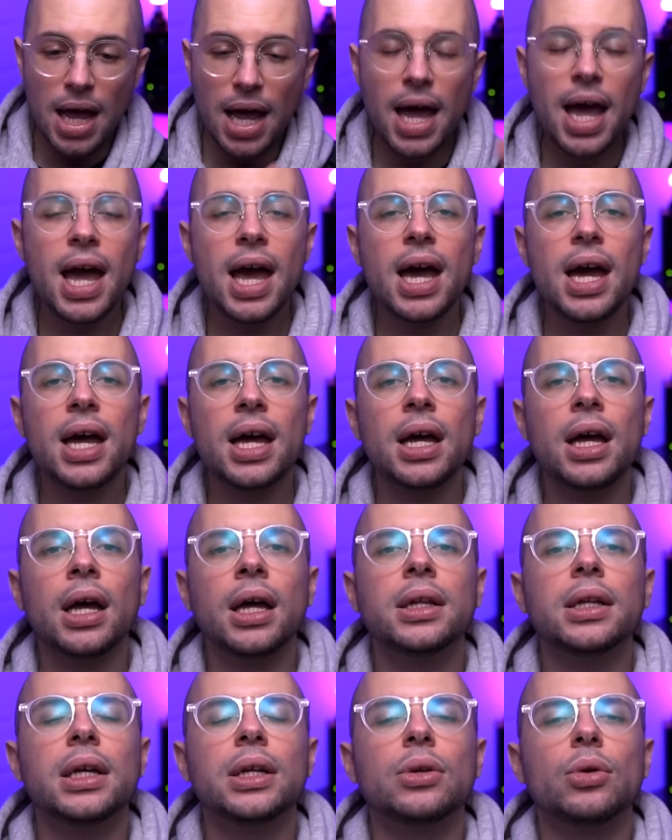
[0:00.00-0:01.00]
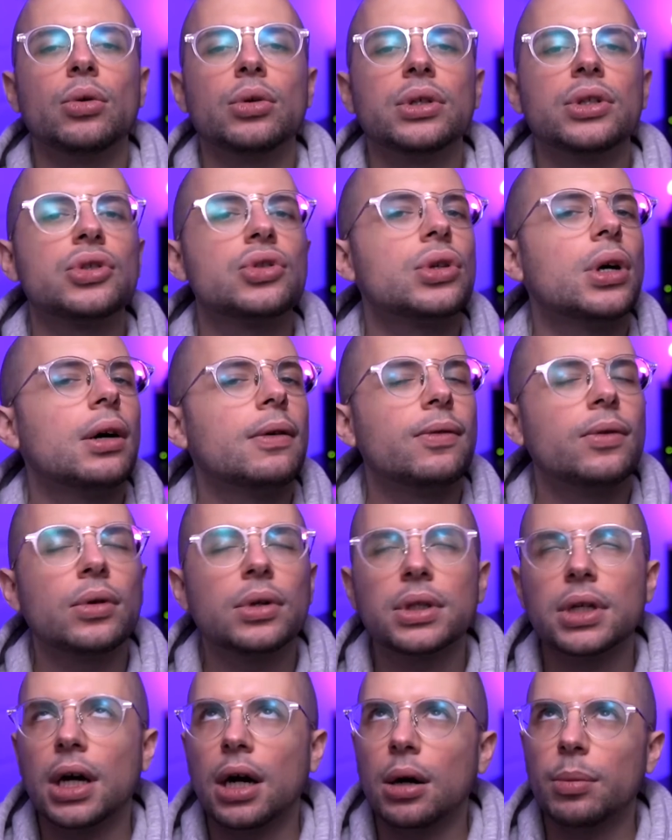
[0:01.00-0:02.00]
And in order to
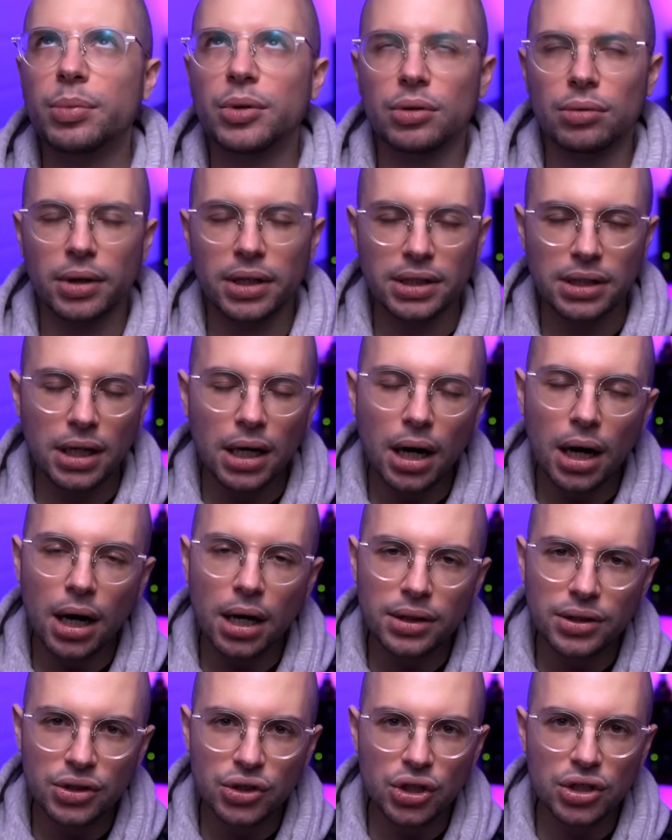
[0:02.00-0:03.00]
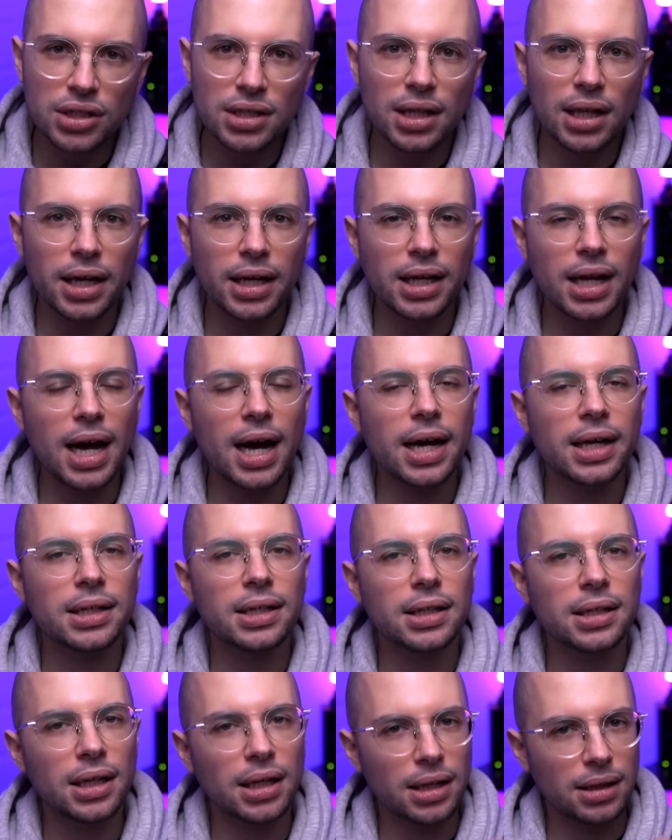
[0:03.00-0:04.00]
avoid copyright gauze, just like I
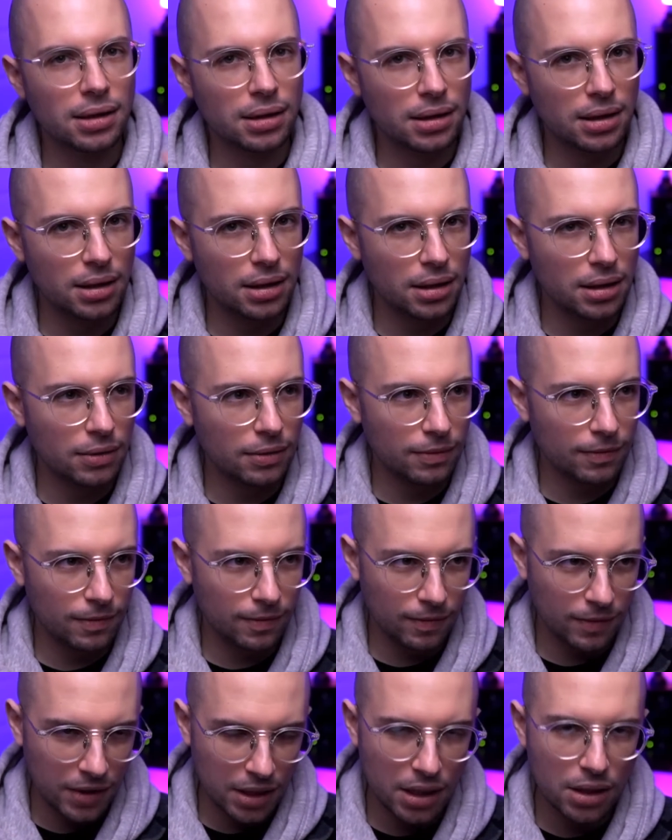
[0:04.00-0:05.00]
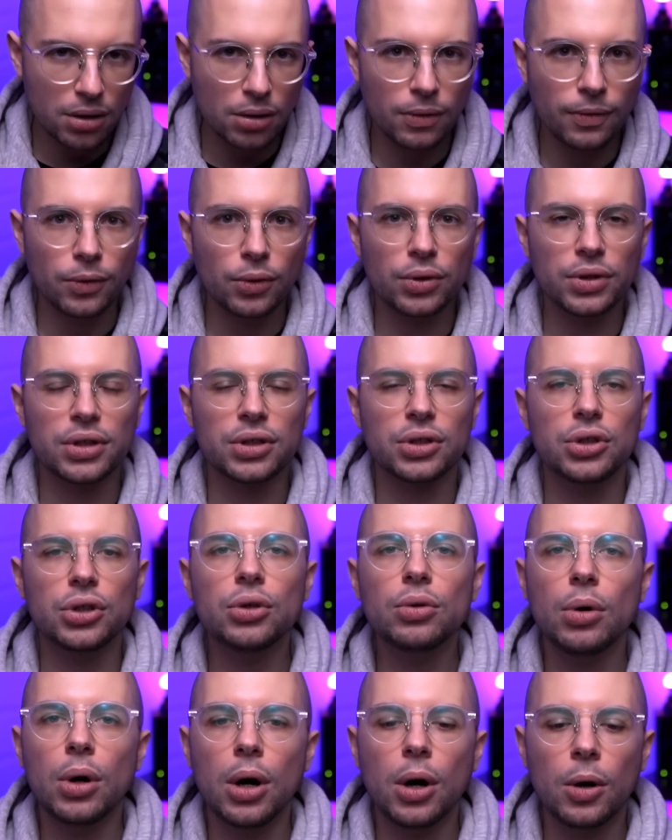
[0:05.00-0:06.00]
did in the video for the
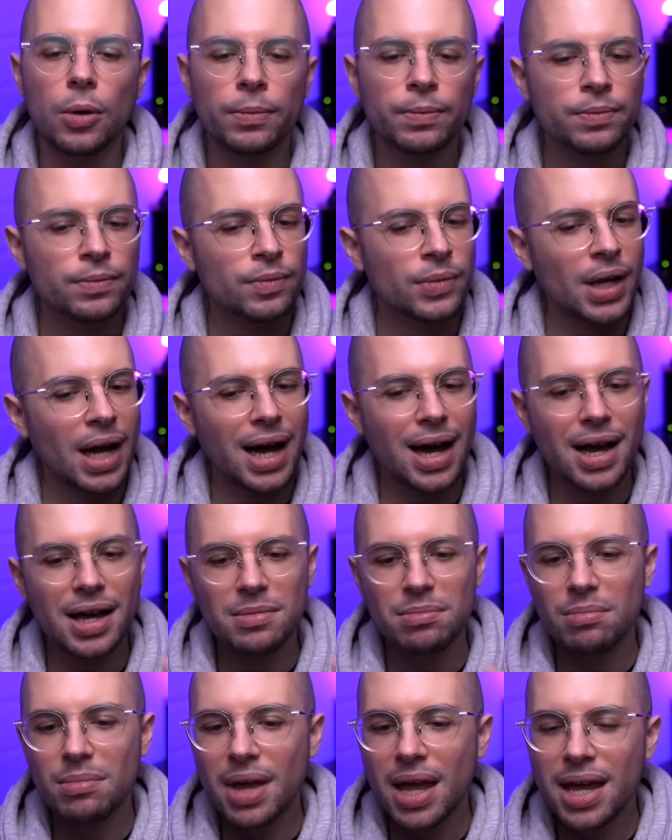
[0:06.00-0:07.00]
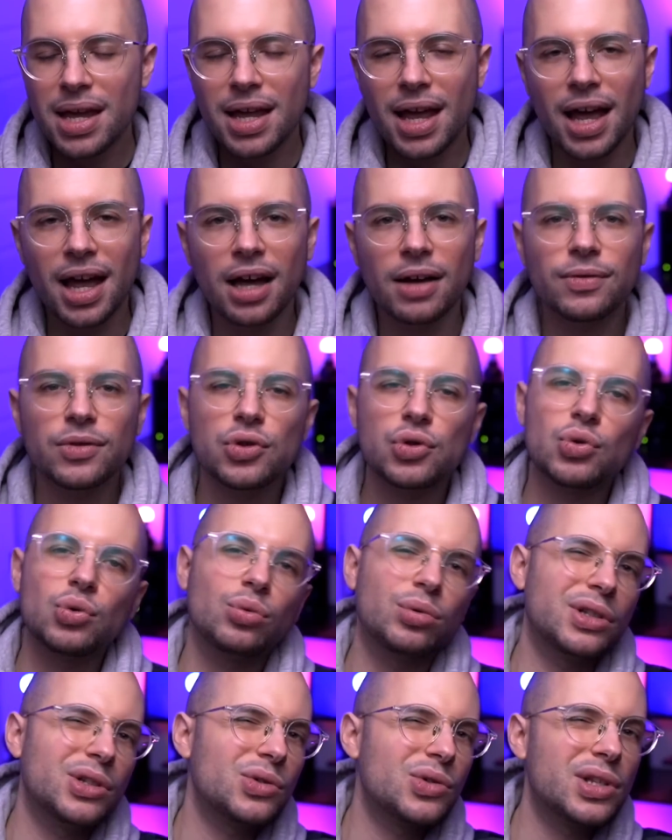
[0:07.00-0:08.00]
duo, I may have
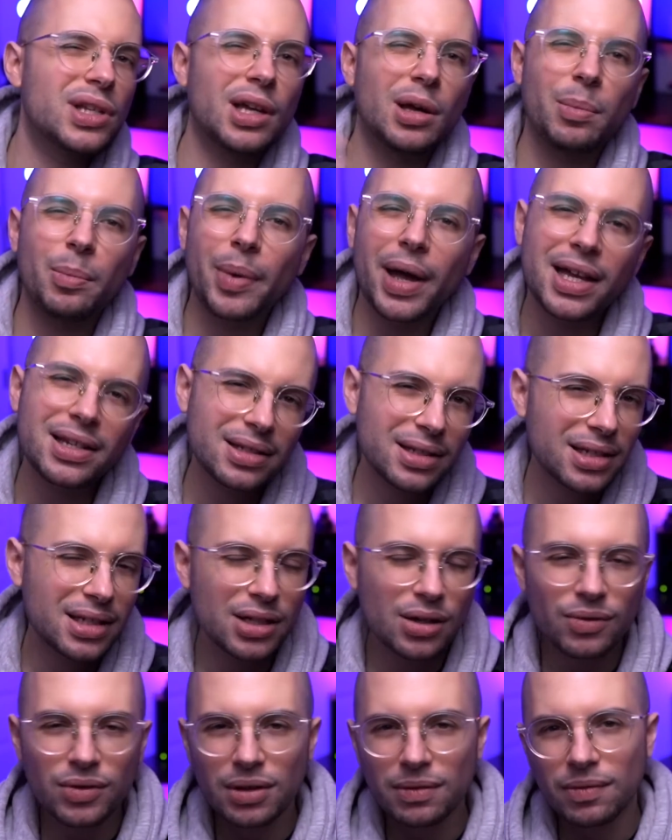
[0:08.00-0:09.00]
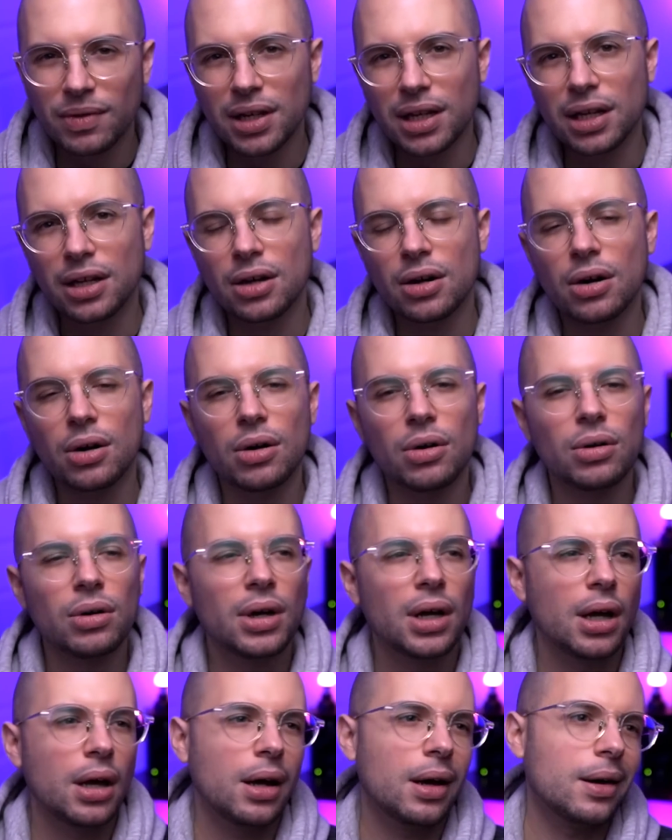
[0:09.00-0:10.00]
to reduce the opacity of the video,
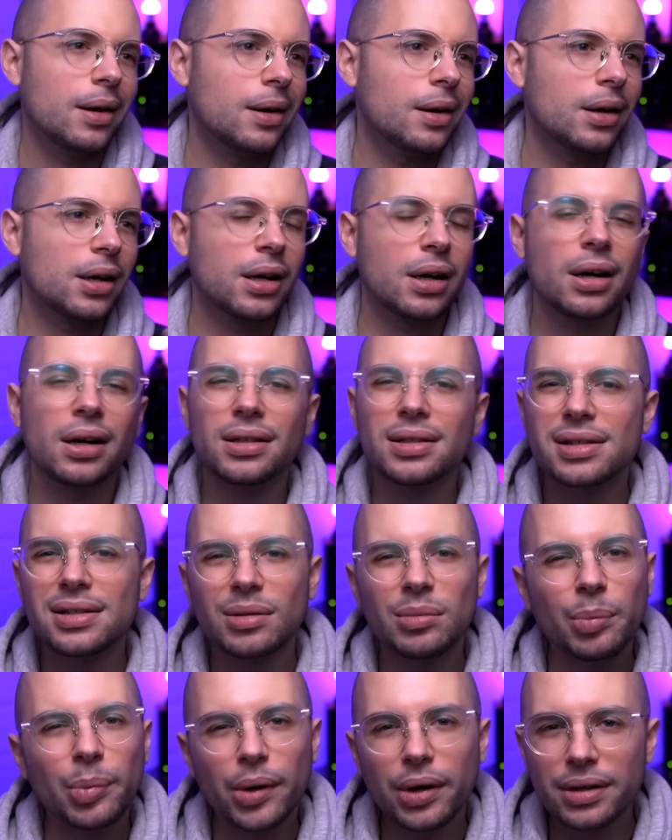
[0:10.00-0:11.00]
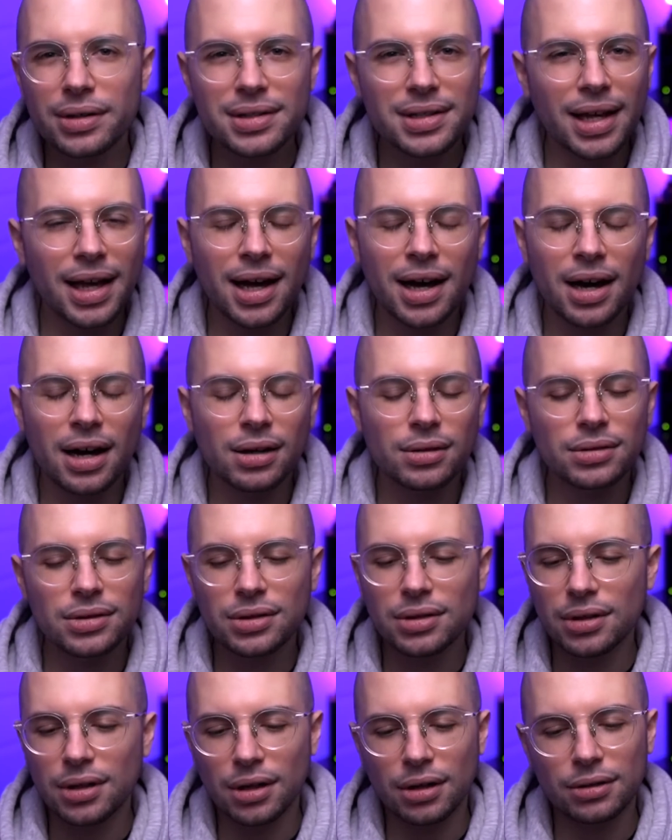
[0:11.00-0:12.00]
cut some parts
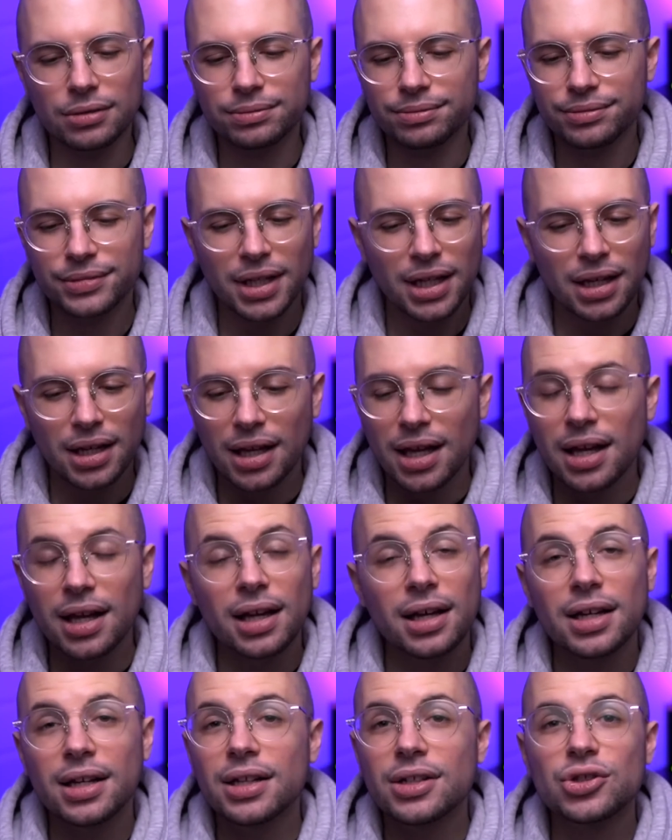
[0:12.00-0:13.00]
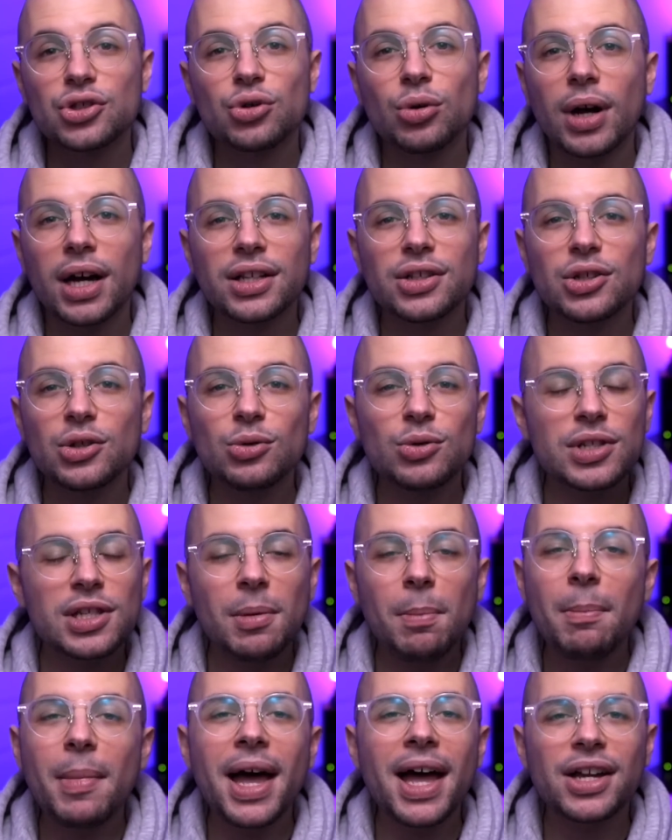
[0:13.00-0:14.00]
out, you know, try to do
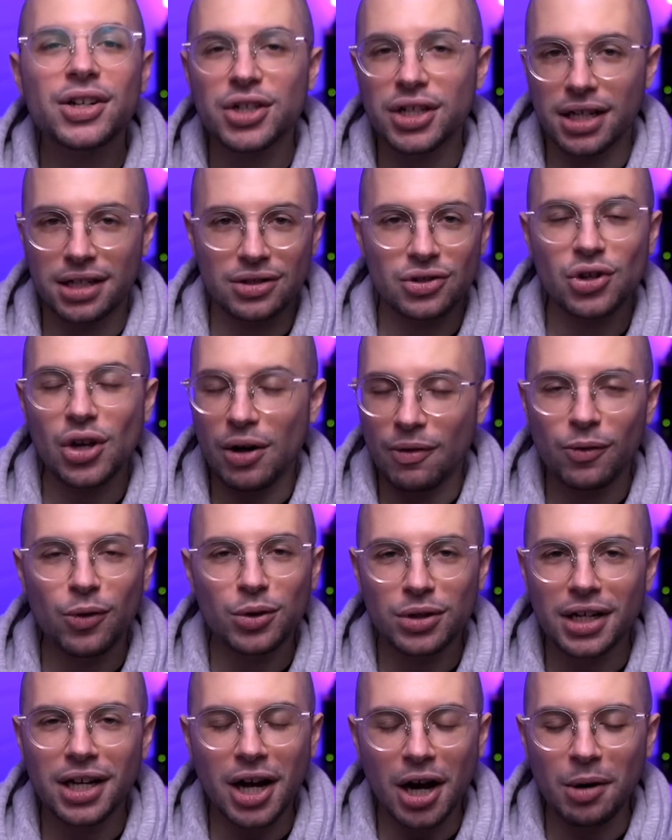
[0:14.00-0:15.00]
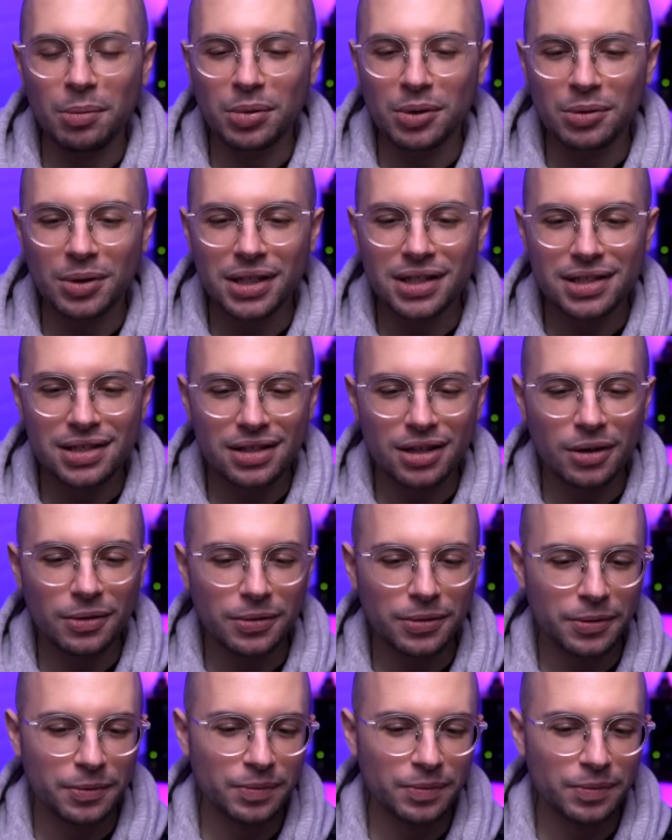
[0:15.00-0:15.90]
some magic to avoid the copyright stuff.